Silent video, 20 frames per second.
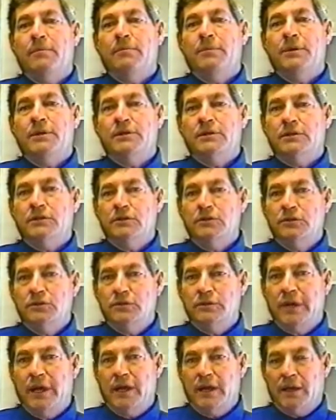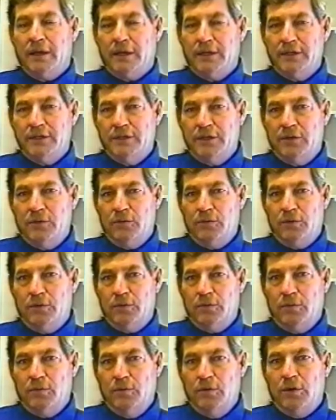But to do that, like I said,
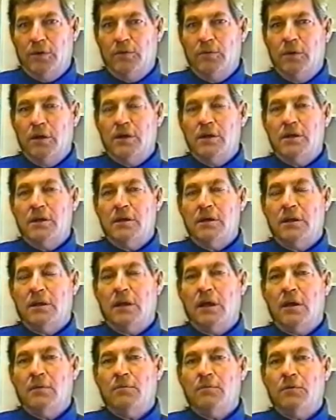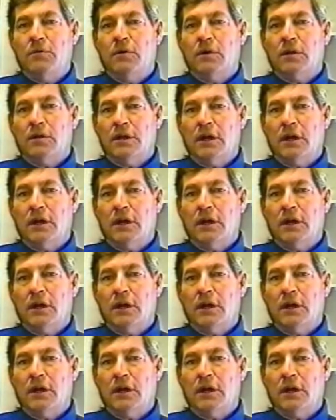we're running a lot more